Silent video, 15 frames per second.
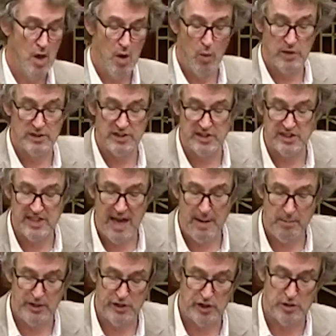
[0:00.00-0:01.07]
was
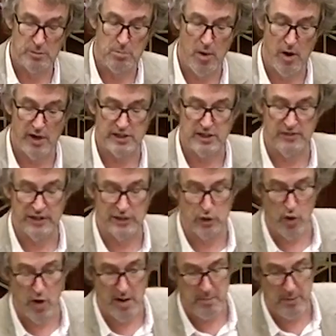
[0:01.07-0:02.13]
established to monitor
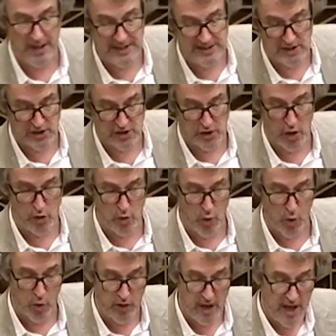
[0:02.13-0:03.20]
Victoria Police's
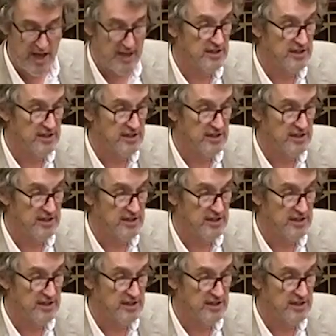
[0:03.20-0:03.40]
so-called